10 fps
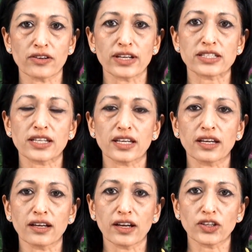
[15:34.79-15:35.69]

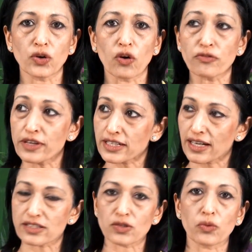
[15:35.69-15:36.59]
resting your feet
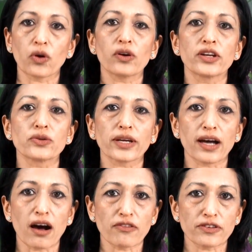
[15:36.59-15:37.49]
against the wall and
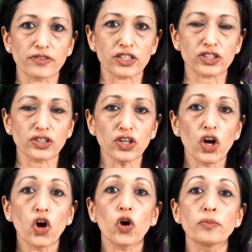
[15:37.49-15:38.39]
doing a half inversion,
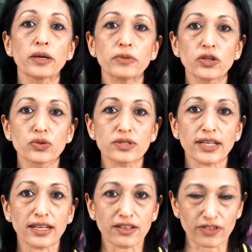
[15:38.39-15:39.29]
or maybe
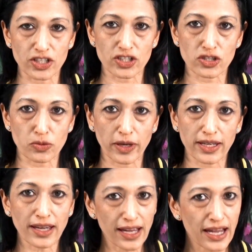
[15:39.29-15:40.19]
using an inversion
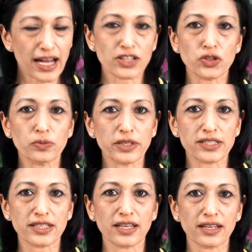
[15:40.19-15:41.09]
swing, as you'll be
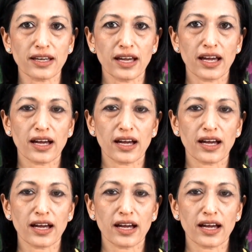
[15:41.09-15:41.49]
seeing